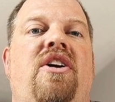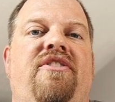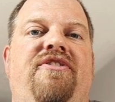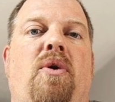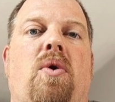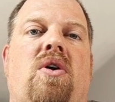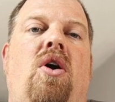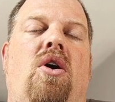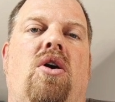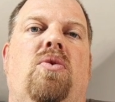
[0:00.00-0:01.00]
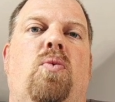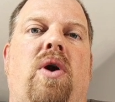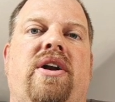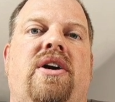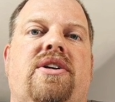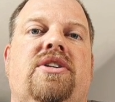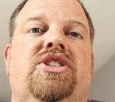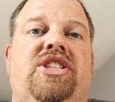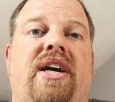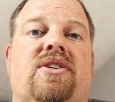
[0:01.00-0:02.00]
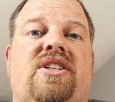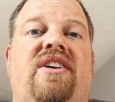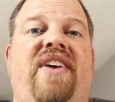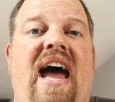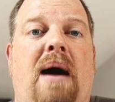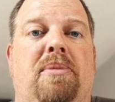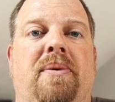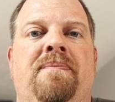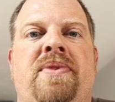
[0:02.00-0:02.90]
for all 100 shares of Apple.